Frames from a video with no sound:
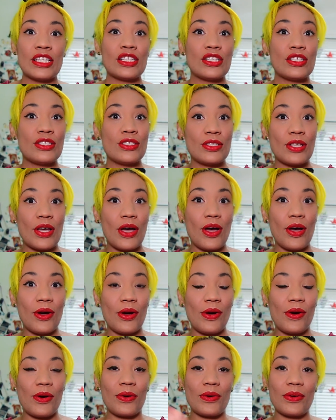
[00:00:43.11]

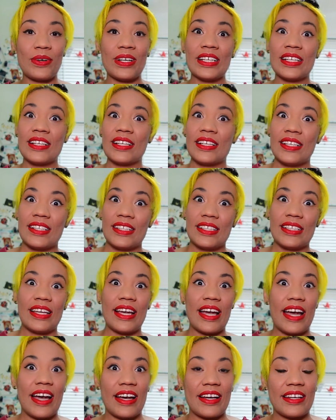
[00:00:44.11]
So
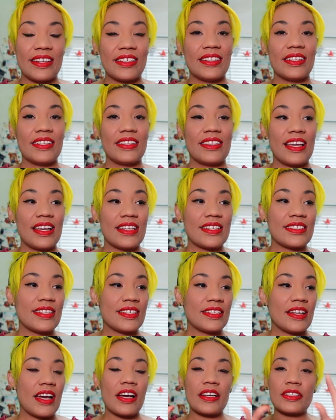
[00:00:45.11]
yeah, things
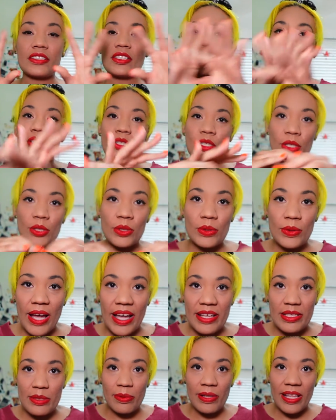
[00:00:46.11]
did not go
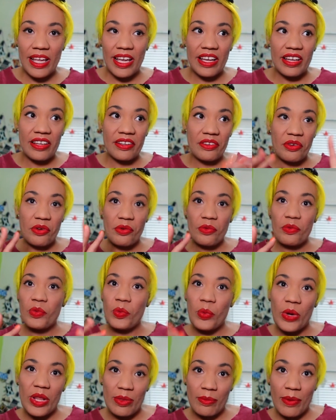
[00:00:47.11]
as planned
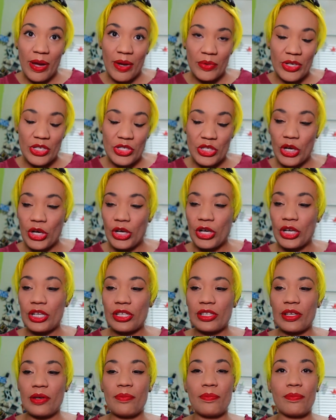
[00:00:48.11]
with my
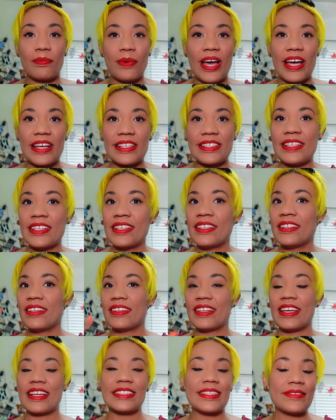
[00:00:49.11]
return, but
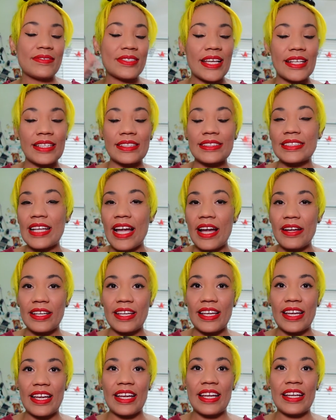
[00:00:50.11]
things have settled down
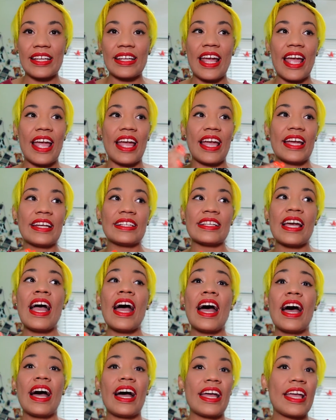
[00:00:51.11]
again, and
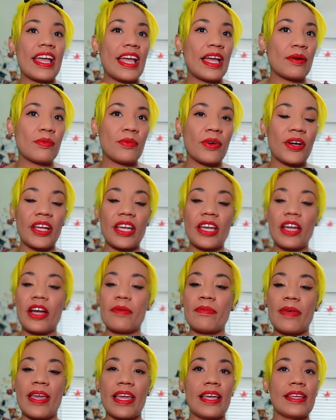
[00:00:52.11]
I am working
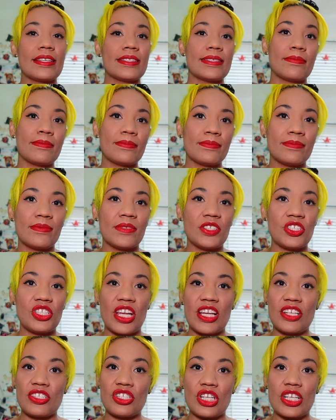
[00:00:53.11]
on making some
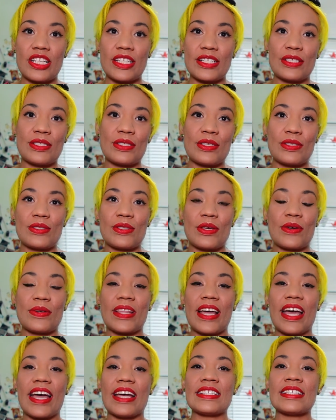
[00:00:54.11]
changes so
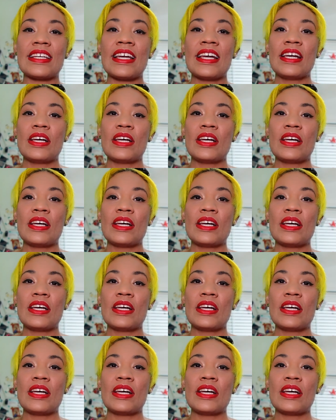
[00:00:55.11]
that